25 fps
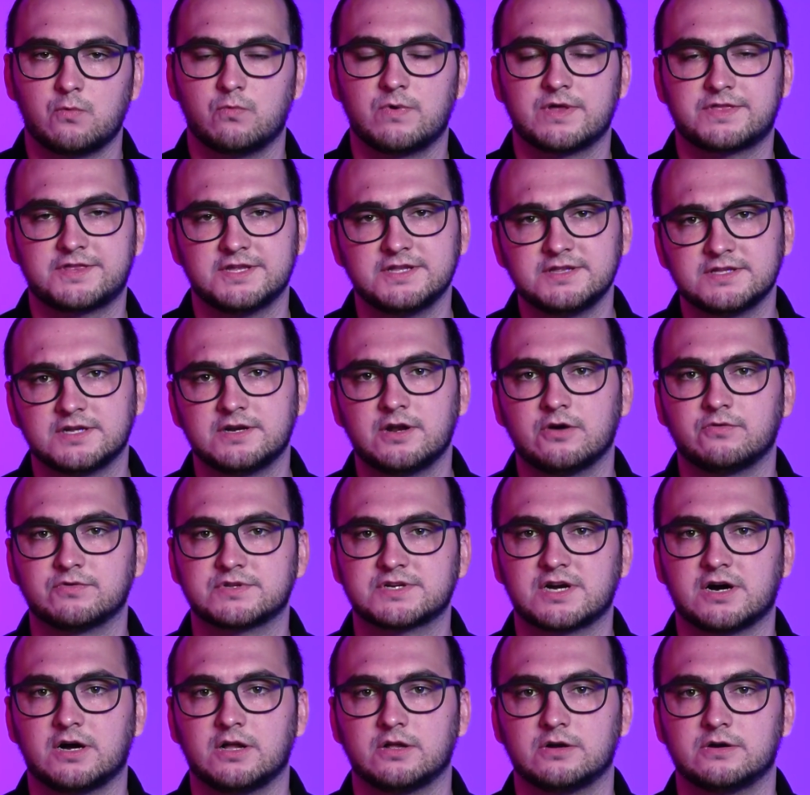Within the
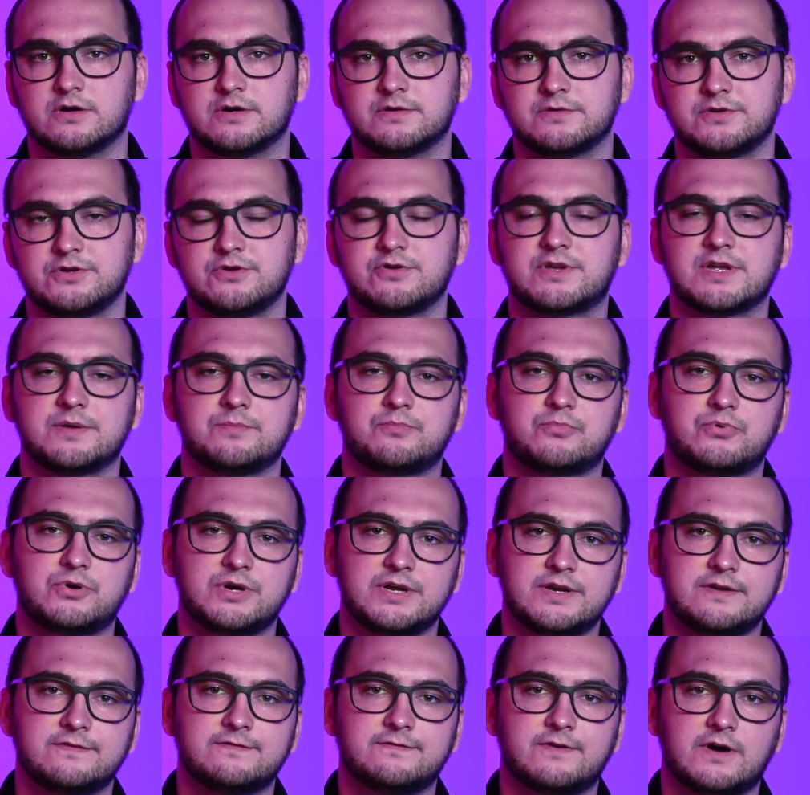node color, you can
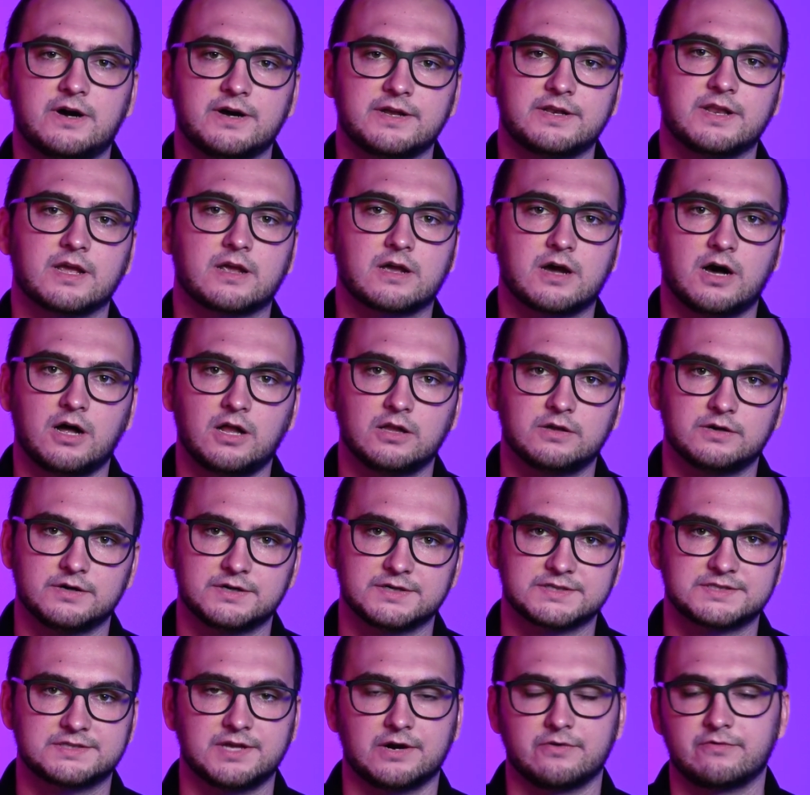predefine the
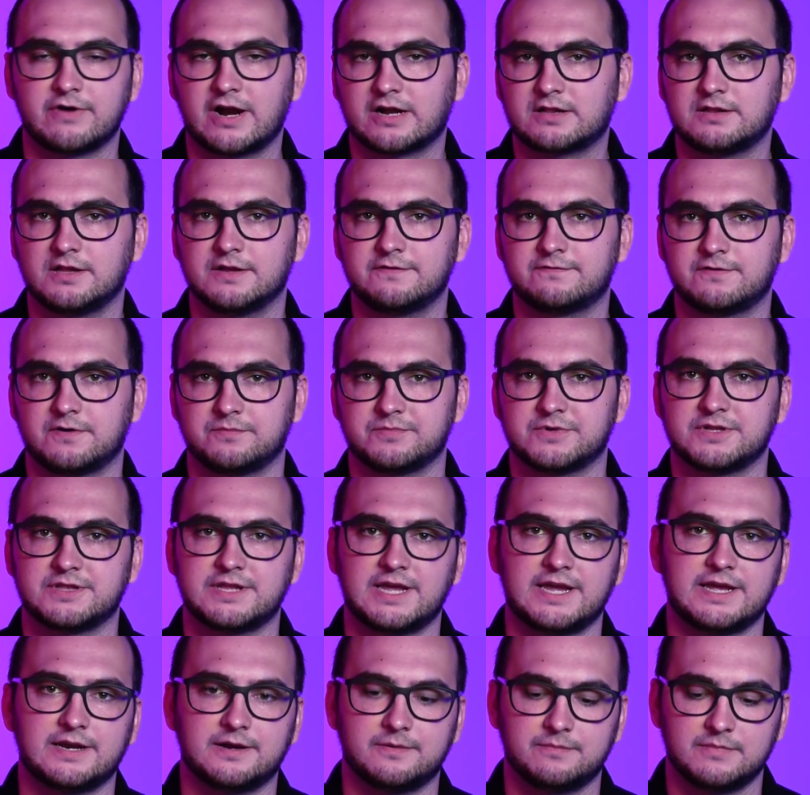colors directly from the
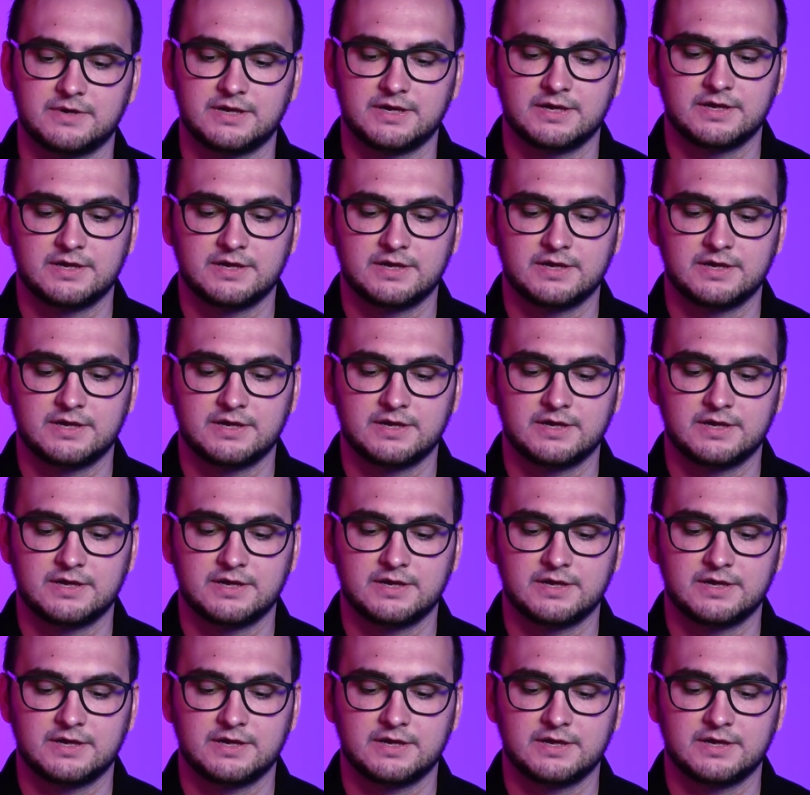data.